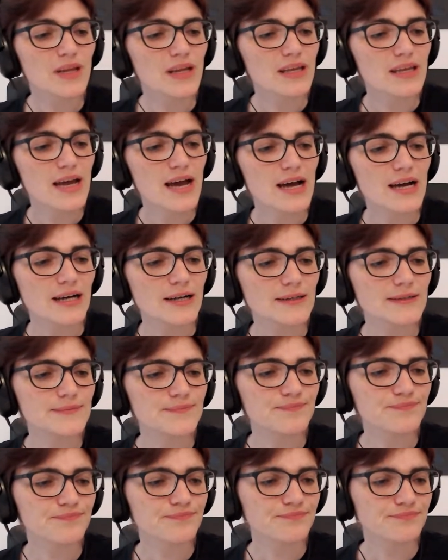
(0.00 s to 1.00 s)
Yeah,
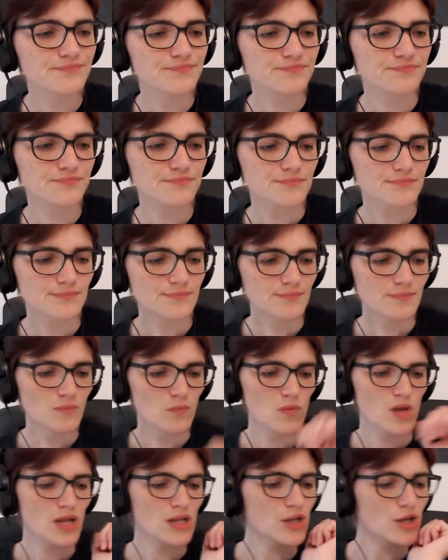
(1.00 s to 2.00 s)

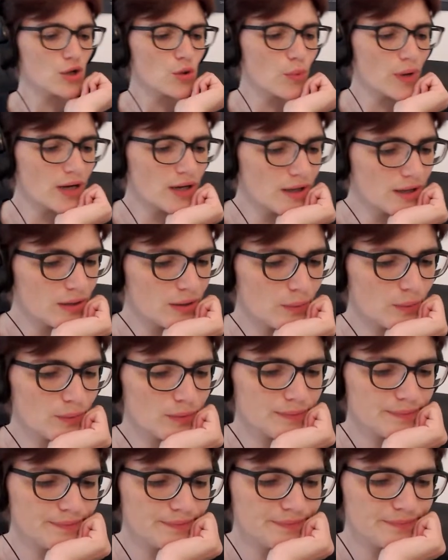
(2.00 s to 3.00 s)

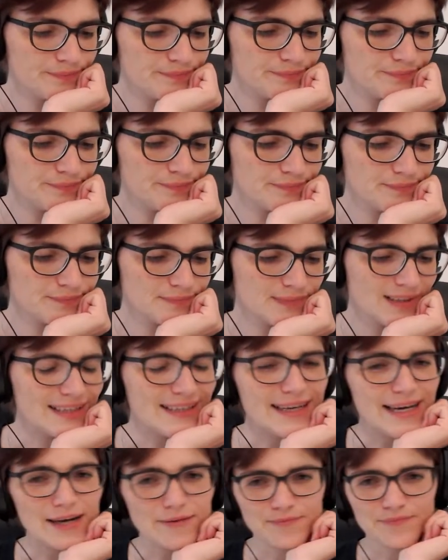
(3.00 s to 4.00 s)
when
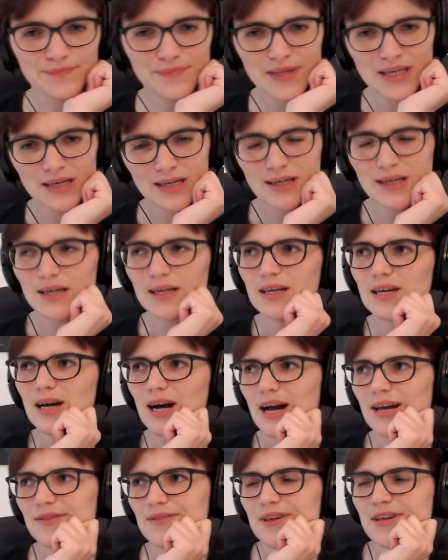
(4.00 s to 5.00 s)
yeah,
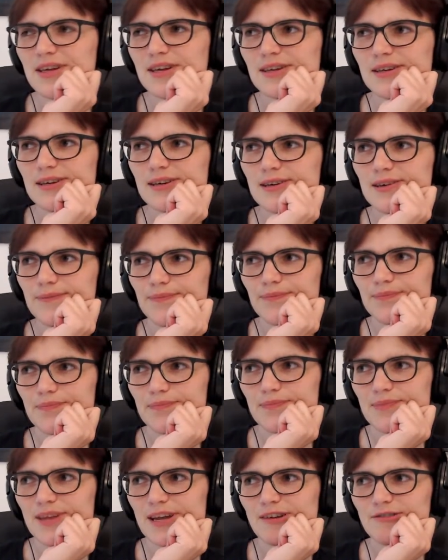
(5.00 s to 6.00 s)
I think
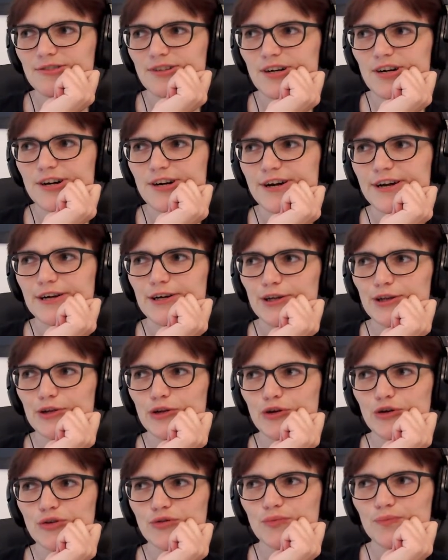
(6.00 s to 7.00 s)
there are a
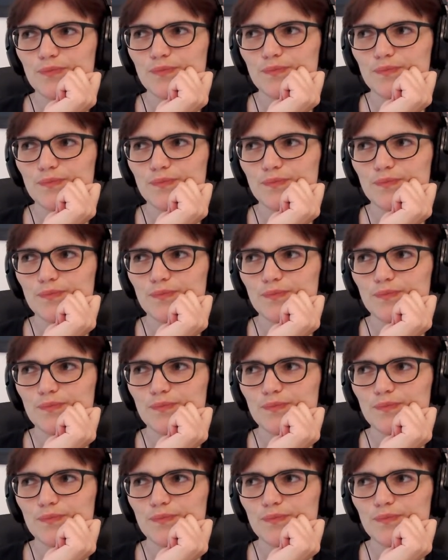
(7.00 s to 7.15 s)
lot of